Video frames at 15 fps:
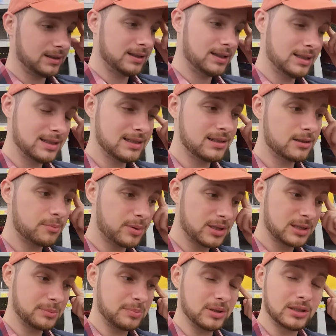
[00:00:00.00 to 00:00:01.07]
Is there a
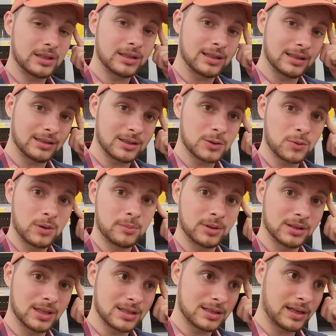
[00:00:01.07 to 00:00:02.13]
possibility that this Walmart
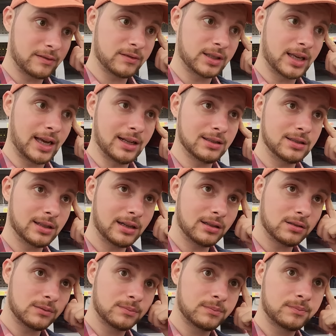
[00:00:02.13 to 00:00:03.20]
doesn't have a candy aisle?
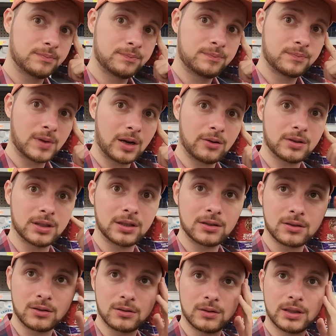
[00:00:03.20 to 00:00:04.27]
I don't think
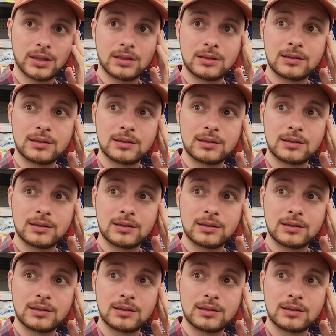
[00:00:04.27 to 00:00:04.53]
so, right?